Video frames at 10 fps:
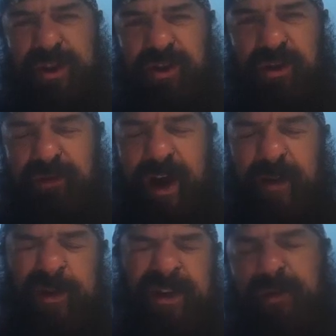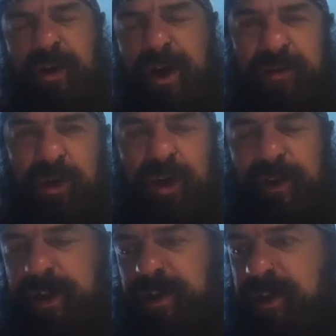these new fibres, and I thought, have a look at
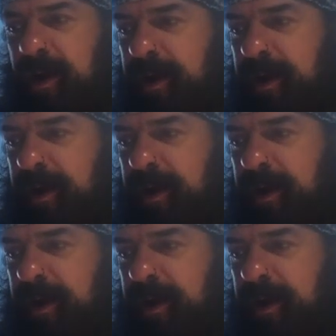these.